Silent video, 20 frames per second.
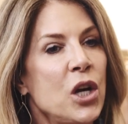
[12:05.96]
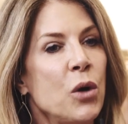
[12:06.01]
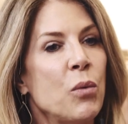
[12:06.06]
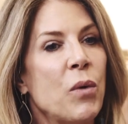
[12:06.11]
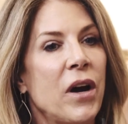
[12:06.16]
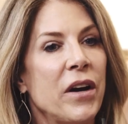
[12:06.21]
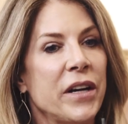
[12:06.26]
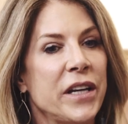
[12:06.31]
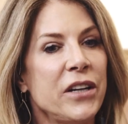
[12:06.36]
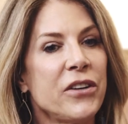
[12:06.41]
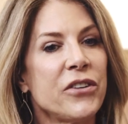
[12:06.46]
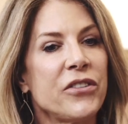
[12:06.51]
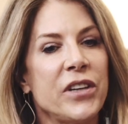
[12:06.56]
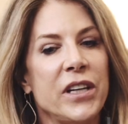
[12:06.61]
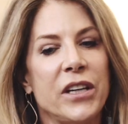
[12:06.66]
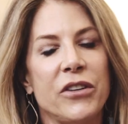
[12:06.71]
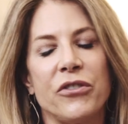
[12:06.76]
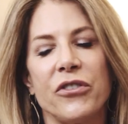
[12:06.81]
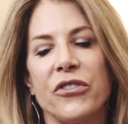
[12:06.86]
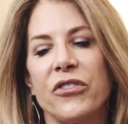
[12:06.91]
Well, here's the
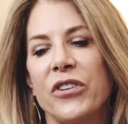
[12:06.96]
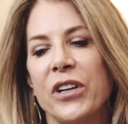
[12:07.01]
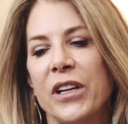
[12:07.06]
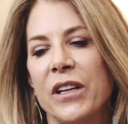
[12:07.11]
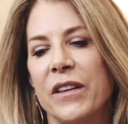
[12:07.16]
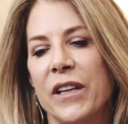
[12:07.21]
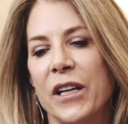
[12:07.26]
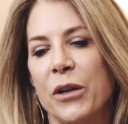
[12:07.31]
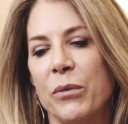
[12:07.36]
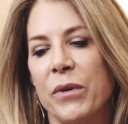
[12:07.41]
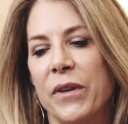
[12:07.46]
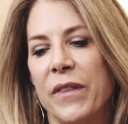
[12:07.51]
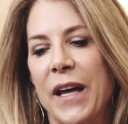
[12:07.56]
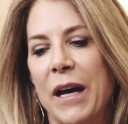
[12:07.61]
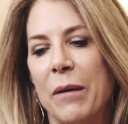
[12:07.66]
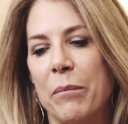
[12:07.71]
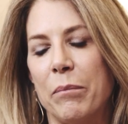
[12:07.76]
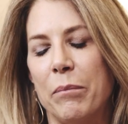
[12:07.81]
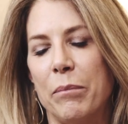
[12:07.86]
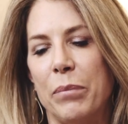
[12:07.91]
interesting thing with
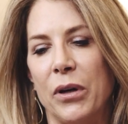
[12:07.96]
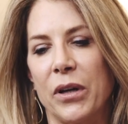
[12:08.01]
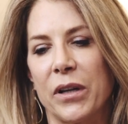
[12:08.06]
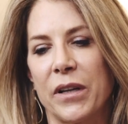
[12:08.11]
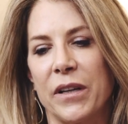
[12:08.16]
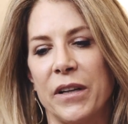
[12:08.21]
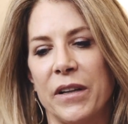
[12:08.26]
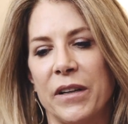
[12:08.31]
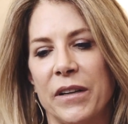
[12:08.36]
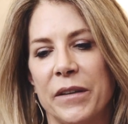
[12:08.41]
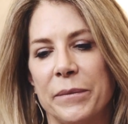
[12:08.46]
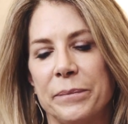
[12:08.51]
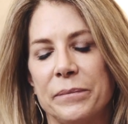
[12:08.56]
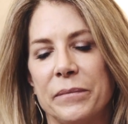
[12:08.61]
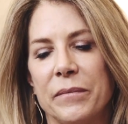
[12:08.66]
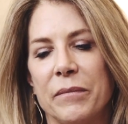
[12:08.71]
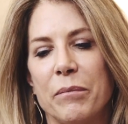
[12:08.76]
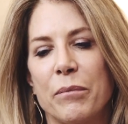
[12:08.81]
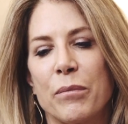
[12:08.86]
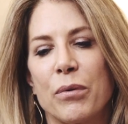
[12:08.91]
that book.
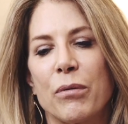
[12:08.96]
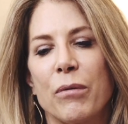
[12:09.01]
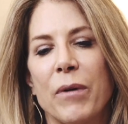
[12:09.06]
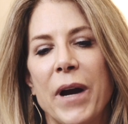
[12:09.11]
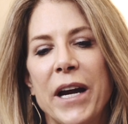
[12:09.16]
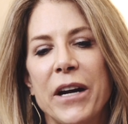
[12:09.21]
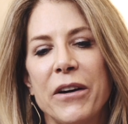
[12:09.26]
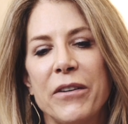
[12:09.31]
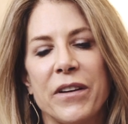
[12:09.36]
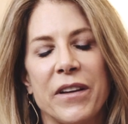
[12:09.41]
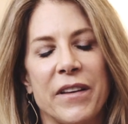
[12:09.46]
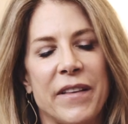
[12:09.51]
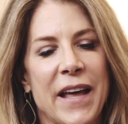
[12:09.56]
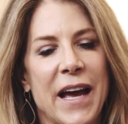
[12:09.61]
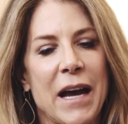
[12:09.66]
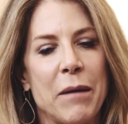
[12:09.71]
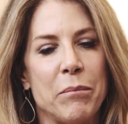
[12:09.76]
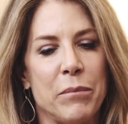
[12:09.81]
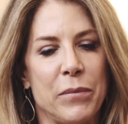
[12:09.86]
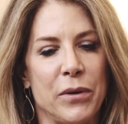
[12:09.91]
Prior to
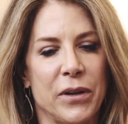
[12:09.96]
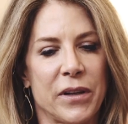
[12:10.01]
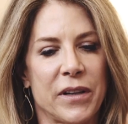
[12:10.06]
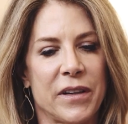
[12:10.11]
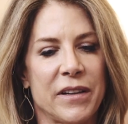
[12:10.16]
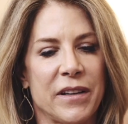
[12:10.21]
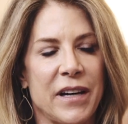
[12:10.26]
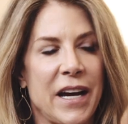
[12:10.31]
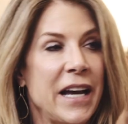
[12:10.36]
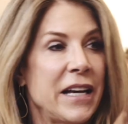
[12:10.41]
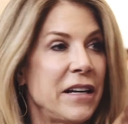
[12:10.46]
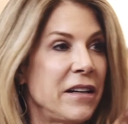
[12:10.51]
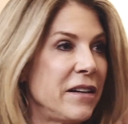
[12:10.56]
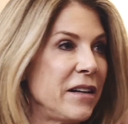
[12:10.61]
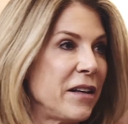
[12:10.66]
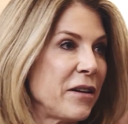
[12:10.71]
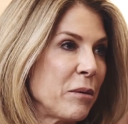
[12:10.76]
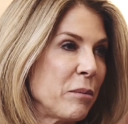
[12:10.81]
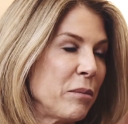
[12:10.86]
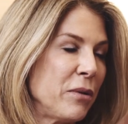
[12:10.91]
that book, I had
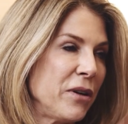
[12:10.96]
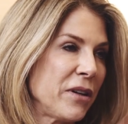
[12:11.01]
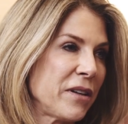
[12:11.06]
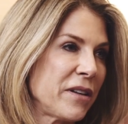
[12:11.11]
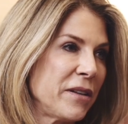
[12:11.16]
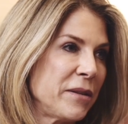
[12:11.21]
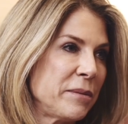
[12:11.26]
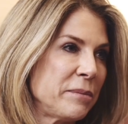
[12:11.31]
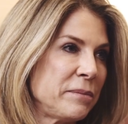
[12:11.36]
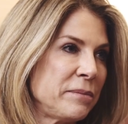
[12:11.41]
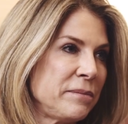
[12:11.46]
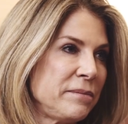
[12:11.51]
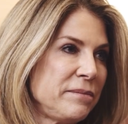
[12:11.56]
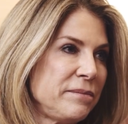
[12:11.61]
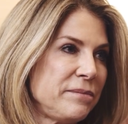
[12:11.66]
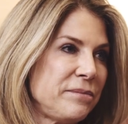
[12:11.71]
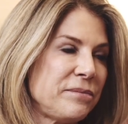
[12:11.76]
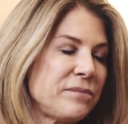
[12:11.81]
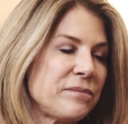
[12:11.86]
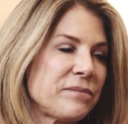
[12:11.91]
another book.
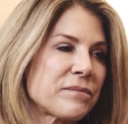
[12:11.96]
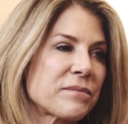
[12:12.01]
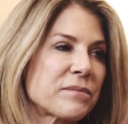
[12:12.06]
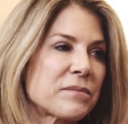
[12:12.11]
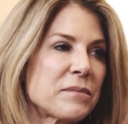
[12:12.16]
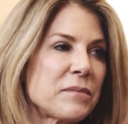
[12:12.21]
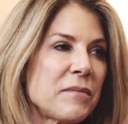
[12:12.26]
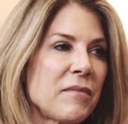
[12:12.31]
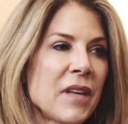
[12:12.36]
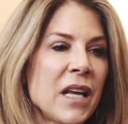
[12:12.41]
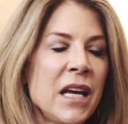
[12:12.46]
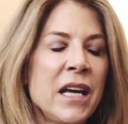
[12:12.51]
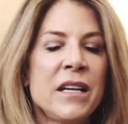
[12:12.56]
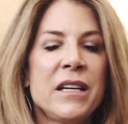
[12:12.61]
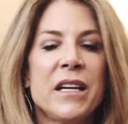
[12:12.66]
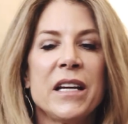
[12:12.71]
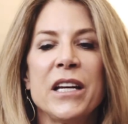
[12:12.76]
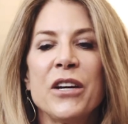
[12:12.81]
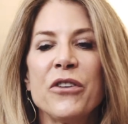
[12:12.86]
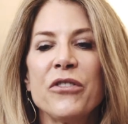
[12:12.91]

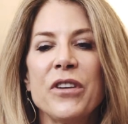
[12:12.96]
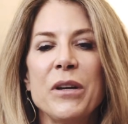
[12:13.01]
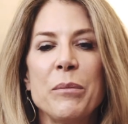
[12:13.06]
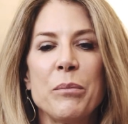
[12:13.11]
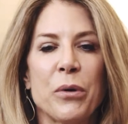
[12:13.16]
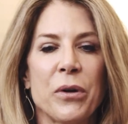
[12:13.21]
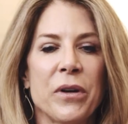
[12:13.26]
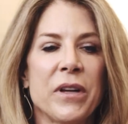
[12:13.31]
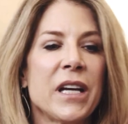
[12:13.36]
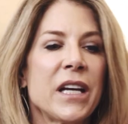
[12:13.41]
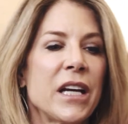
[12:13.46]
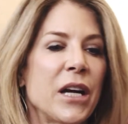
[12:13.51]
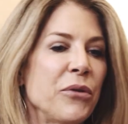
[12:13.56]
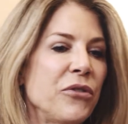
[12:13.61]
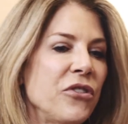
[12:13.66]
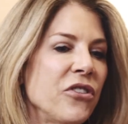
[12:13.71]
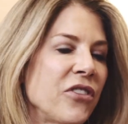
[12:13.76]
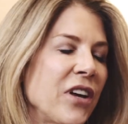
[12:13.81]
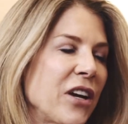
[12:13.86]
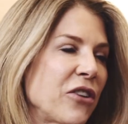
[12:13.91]
And here's the important thing, and I was
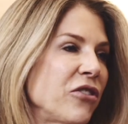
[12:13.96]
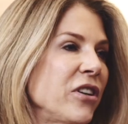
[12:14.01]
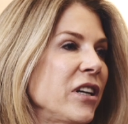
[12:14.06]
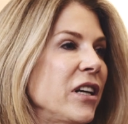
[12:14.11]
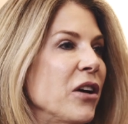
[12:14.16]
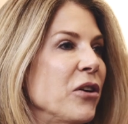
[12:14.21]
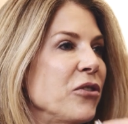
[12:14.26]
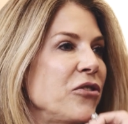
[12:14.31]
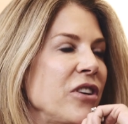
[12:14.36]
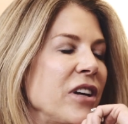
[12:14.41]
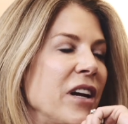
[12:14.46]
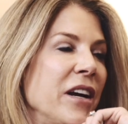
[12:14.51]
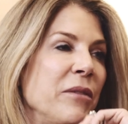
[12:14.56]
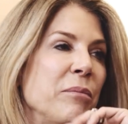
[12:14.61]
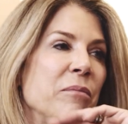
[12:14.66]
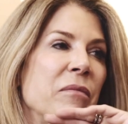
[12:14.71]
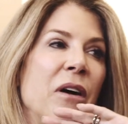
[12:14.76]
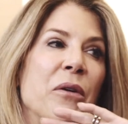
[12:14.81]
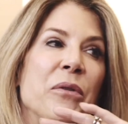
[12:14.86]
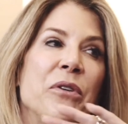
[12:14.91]
just actually coaching. I
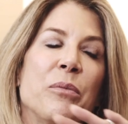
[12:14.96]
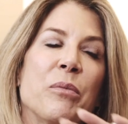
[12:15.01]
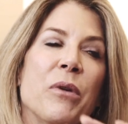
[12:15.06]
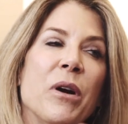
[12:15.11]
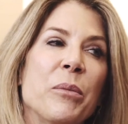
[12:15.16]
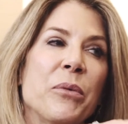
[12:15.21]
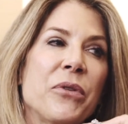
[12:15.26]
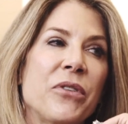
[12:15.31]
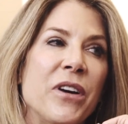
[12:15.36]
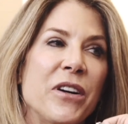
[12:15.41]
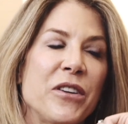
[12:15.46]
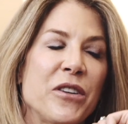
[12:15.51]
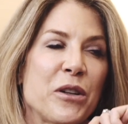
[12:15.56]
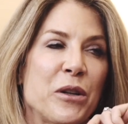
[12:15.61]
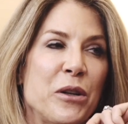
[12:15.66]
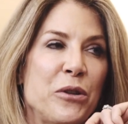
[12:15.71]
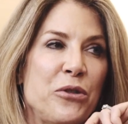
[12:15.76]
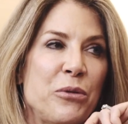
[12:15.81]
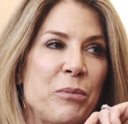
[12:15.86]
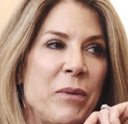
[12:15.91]
always promised not to
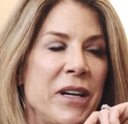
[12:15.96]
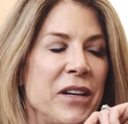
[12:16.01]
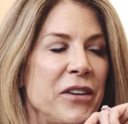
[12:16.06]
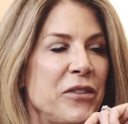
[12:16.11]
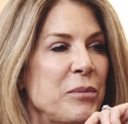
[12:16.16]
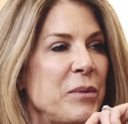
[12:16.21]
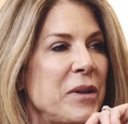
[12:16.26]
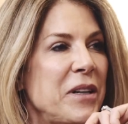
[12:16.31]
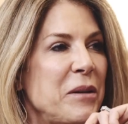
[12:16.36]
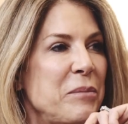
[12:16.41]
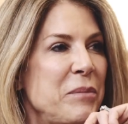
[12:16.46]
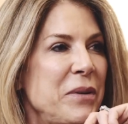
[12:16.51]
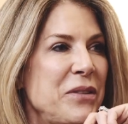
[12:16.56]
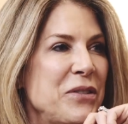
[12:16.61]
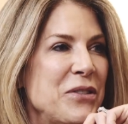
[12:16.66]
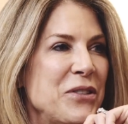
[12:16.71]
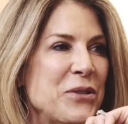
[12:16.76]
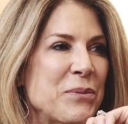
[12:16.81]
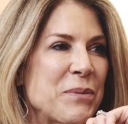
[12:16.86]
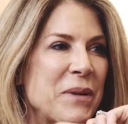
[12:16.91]
coach my husband on
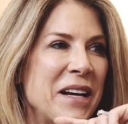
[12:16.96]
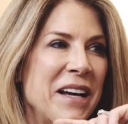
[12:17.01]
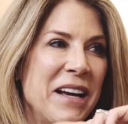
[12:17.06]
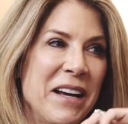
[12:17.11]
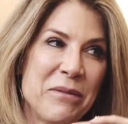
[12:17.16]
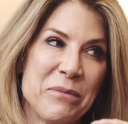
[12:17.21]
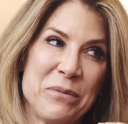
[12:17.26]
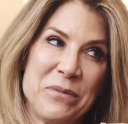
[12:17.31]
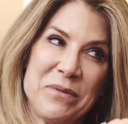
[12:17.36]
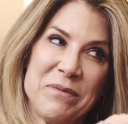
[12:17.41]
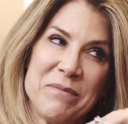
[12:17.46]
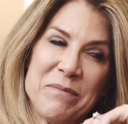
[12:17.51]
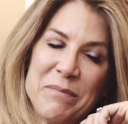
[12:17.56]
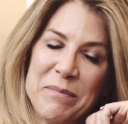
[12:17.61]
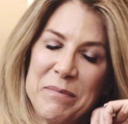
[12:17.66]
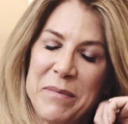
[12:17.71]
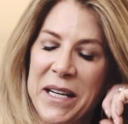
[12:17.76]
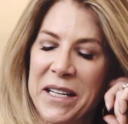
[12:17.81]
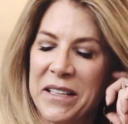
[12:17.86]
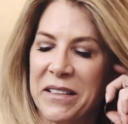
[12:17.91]
business, but I
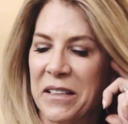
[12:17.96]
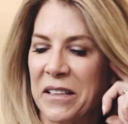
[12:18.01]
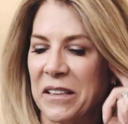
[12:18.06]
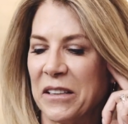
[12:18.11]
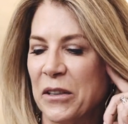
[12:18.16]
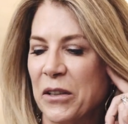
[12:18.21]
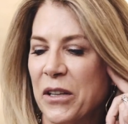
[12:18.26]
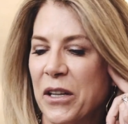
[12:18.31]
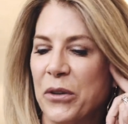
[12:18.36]
might have done a little.